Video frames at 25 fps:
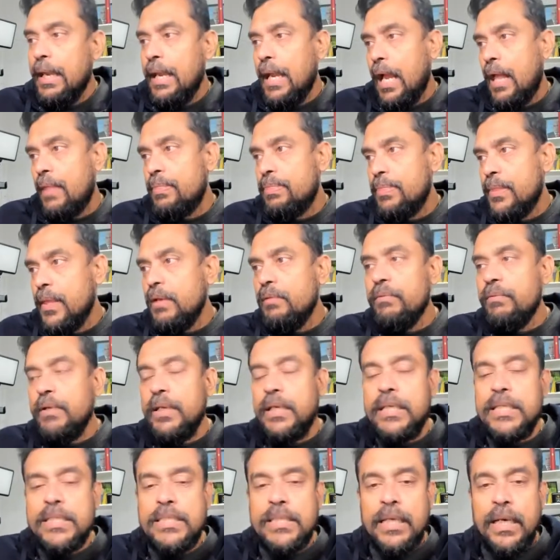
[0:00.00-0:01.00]
And then we
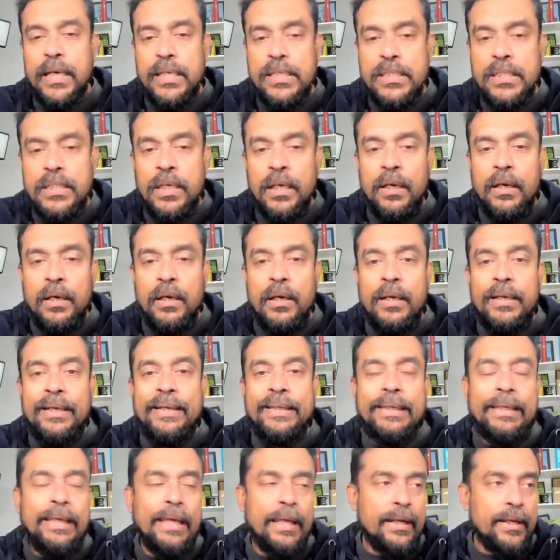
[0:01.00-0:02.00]
discussed
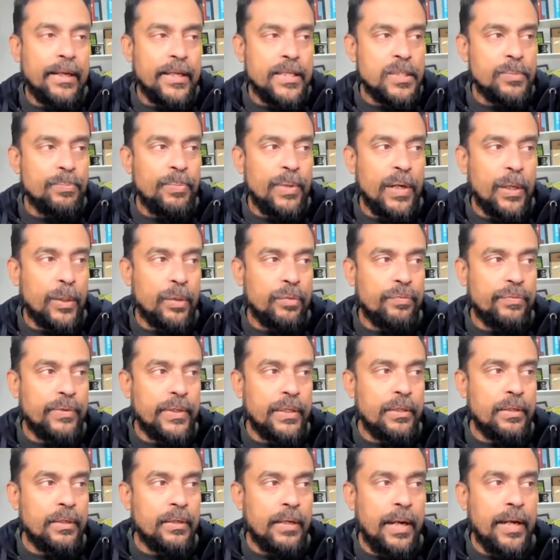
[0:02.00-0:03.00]
DNS part of it,
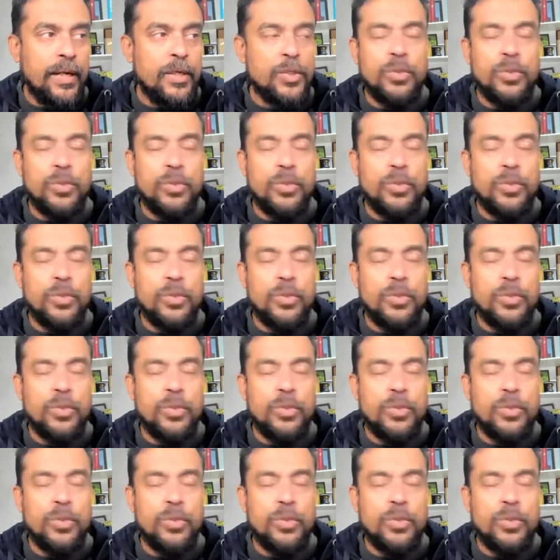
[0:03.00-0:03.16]
right?